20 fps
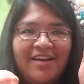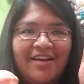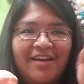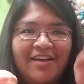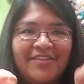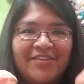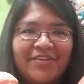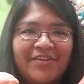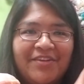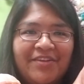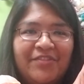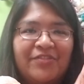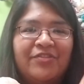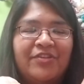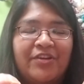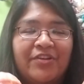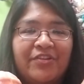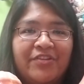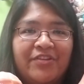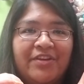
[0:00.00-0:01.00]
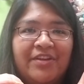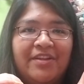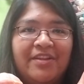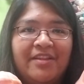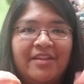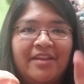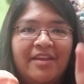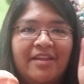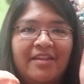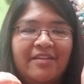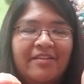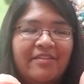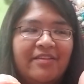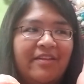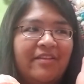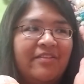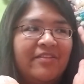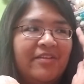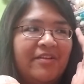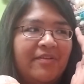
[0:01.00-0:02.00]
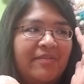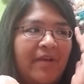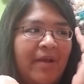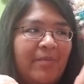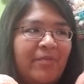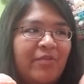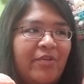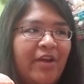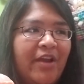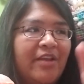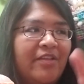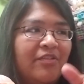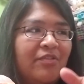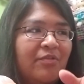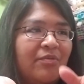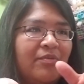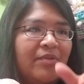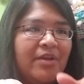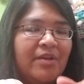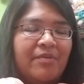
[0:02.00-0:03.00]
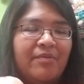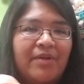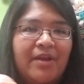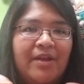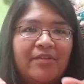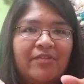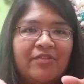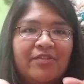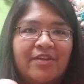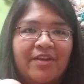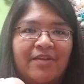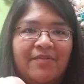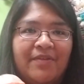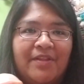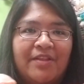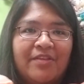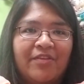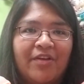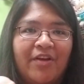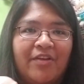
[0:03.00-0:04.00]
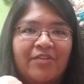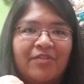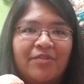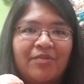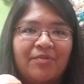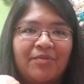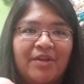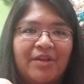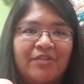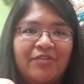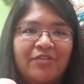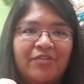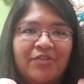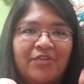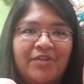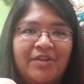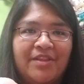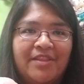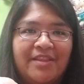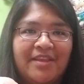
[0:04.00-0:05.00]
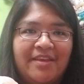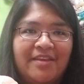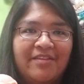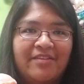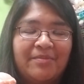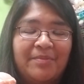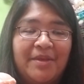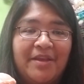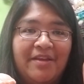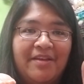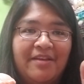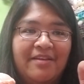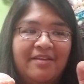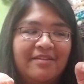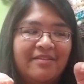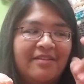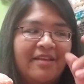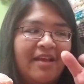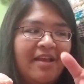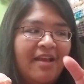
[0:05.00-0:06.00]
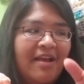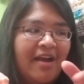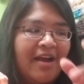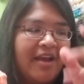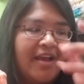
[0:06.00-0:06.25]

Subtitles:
under construction, in a sense of I'm trying to rearrange stuff and it's hard to reach certain things because I